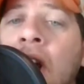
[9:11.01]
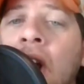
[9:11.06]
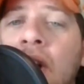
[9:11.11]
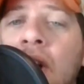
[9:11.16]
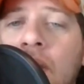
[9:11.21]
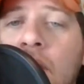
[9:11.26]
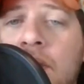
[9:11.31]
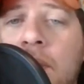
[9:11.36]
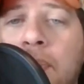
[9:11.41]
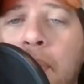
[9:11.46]

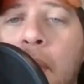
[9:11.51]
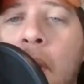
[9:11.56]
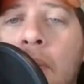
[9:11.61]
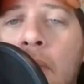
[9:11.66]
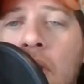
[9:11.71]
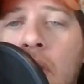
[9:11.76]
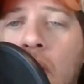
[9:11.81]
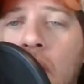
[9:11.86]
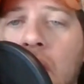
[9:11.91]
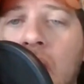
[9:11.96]
use the promo
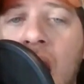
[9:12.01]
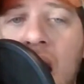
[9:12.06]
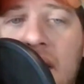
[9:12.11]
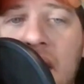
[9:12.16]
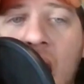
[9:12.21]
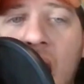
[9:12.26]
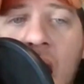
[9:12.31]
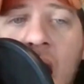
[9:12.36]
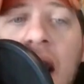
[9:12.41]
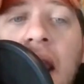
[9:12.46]
code
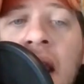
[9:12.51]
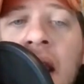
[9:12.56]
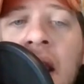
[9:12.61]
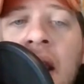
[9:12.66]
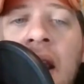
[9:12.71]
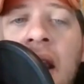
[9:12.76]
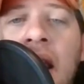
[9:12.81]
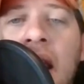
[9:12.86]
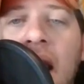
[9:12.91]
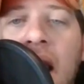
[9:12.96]
LOCKEDON,
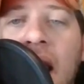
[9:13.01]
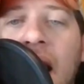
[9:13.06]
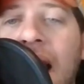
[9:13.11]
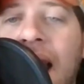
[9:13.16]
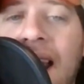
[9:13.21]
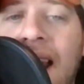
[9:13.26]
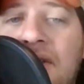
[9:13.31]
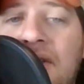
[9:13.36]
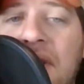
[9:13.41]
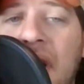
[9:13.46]

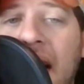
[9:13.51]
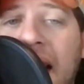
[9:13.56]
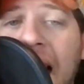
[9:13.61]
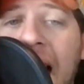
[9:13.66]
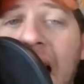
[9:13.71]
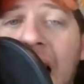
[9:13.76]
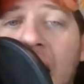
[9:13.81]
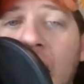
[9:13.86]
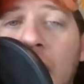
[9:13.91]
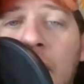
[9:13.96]
and check
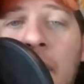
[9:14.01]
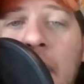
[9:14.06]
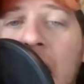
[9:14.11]
out.